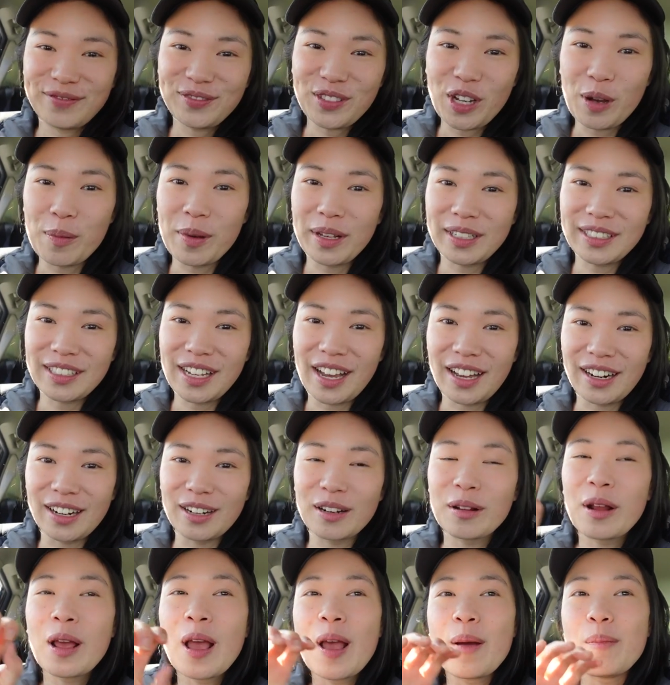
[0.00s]
I'm
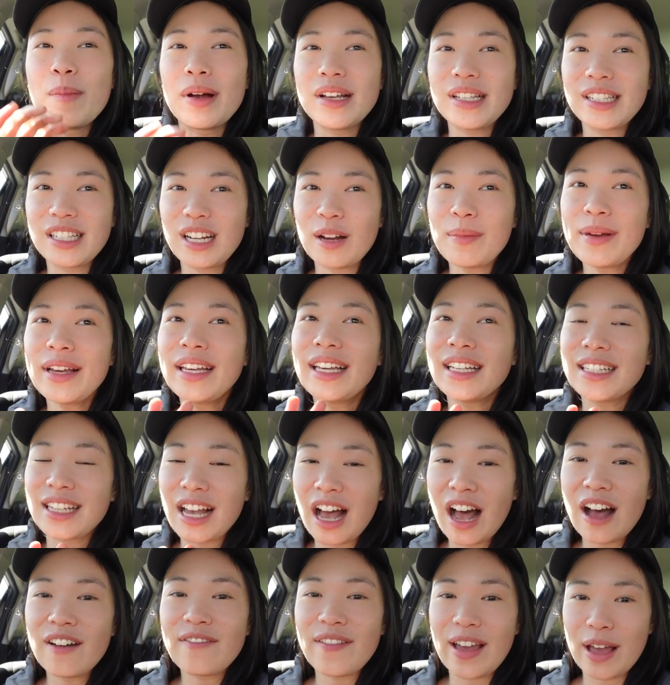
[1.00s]
excited. My stomach is
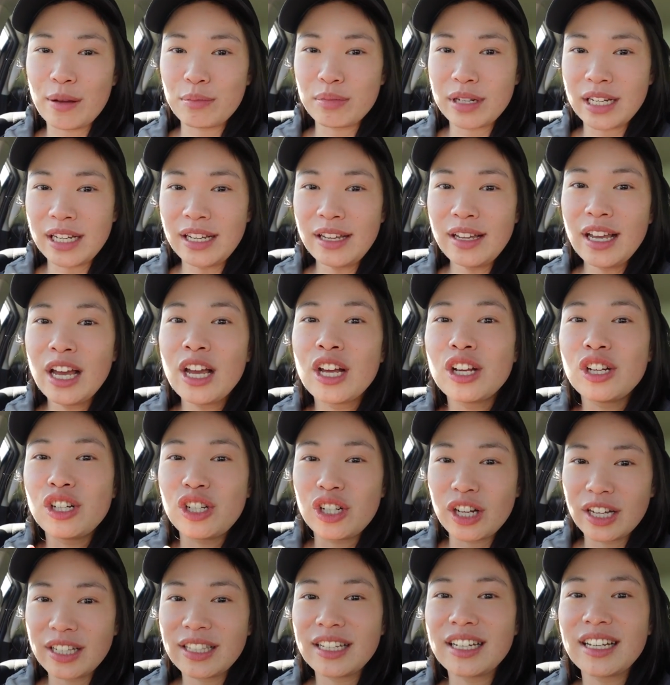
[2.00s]
half empty
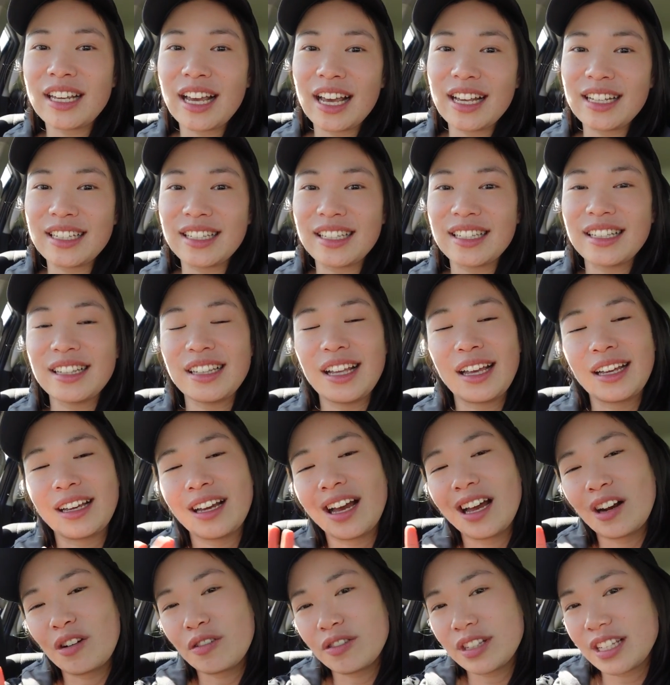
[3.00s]
just in case like
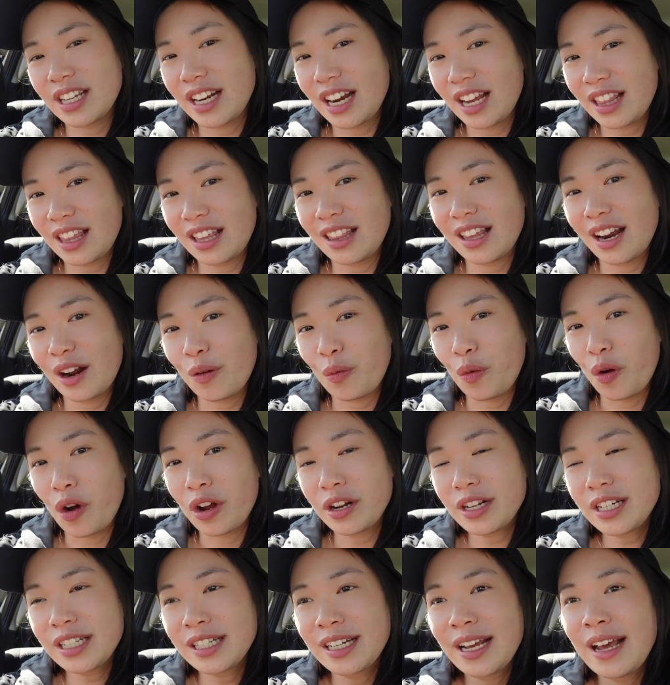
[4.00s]
I don't see anything that I
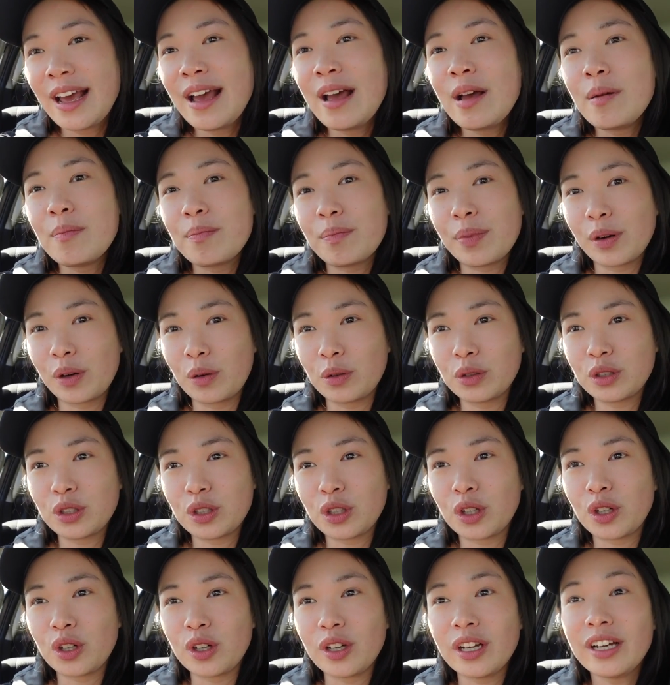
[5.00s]
want. But
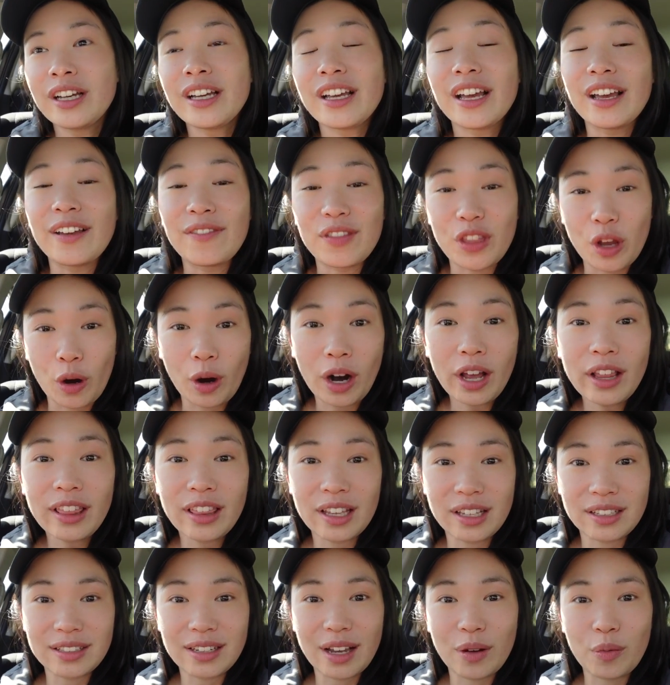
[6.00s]
also, if there are
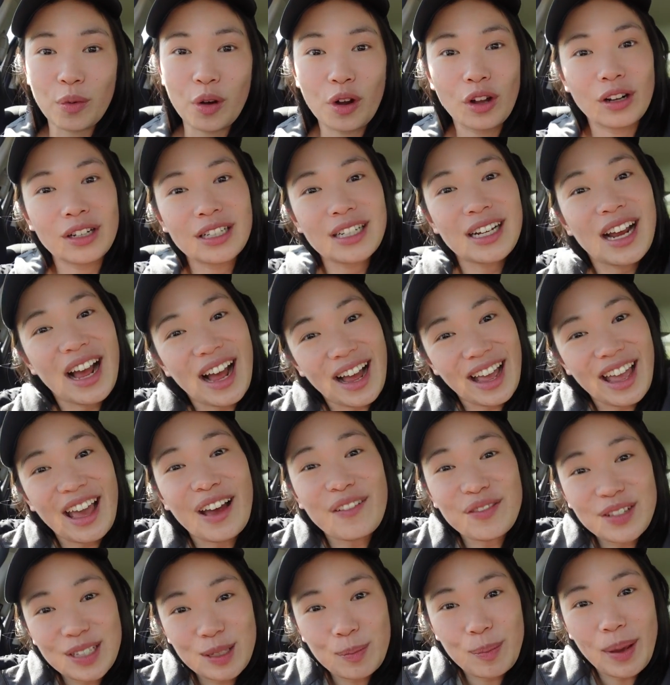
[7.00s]
things I want, I
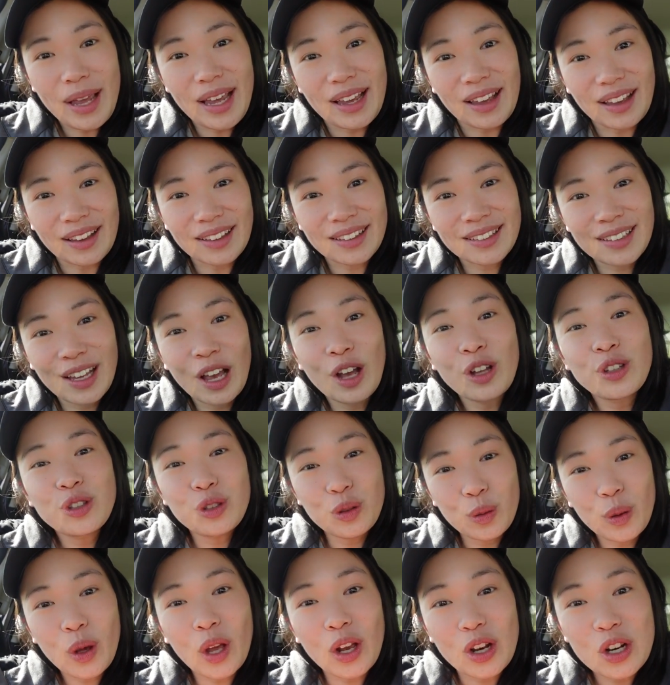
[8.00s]
have space
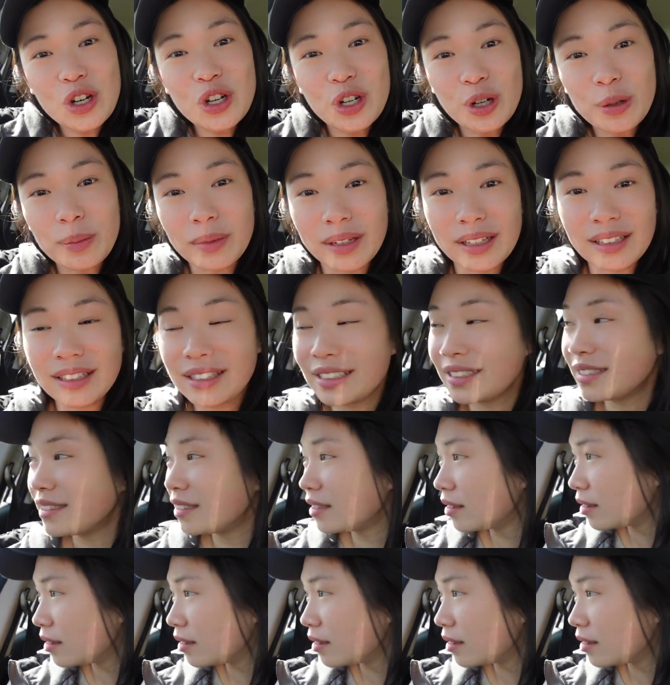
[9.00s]
to consume it.